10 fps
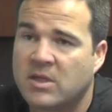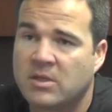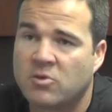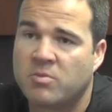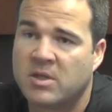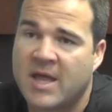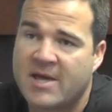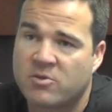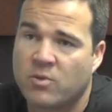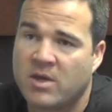in a little bit
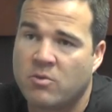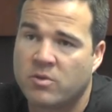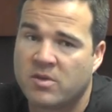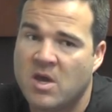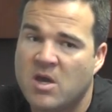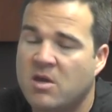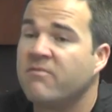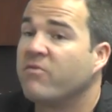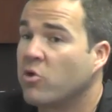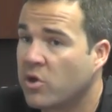last week, was
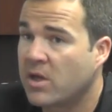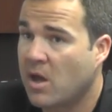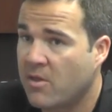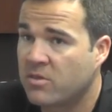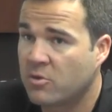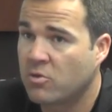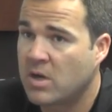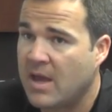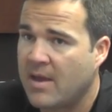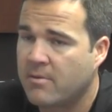converting on third
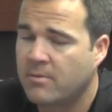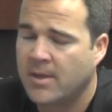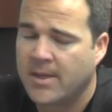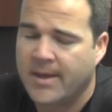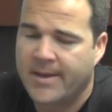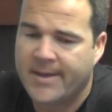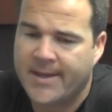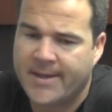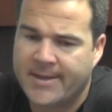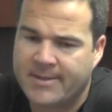down.
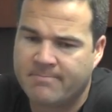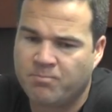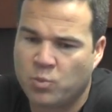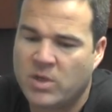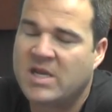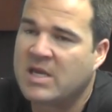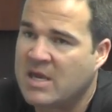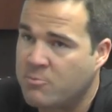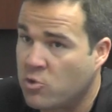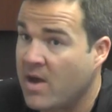We need to
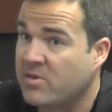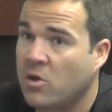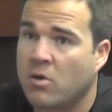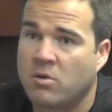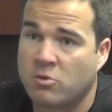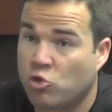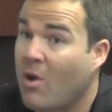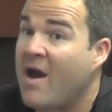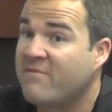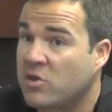keep drives
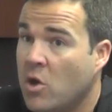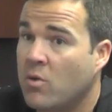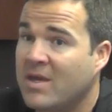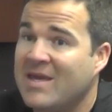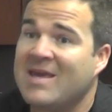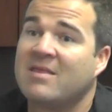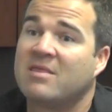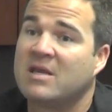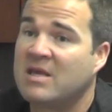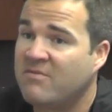going, get
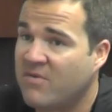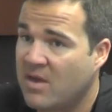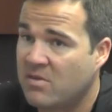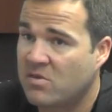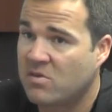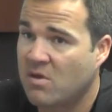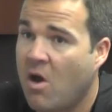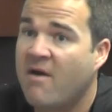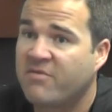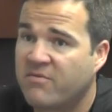the defense
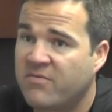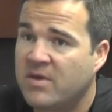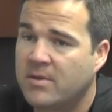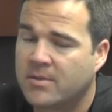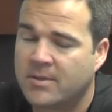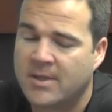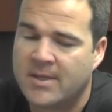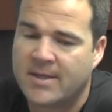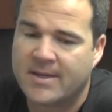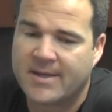off the field,
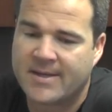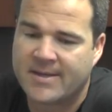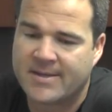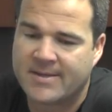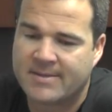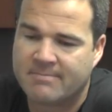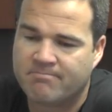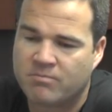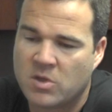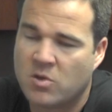
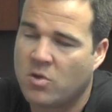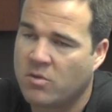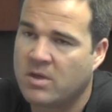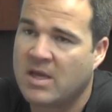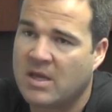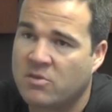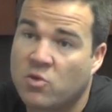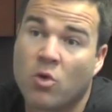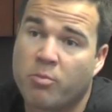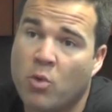you know, and
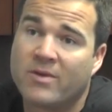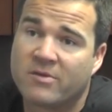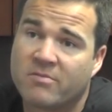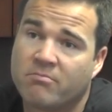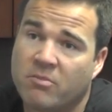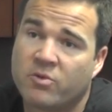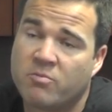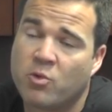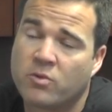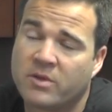score points. Most
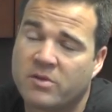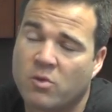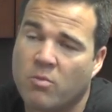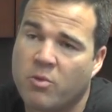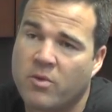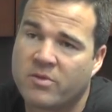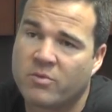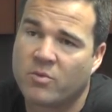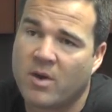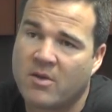importantly, score points
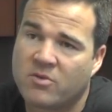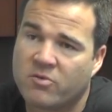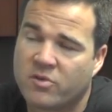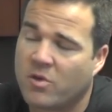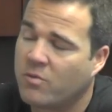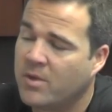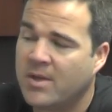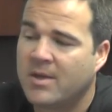when we're out there. So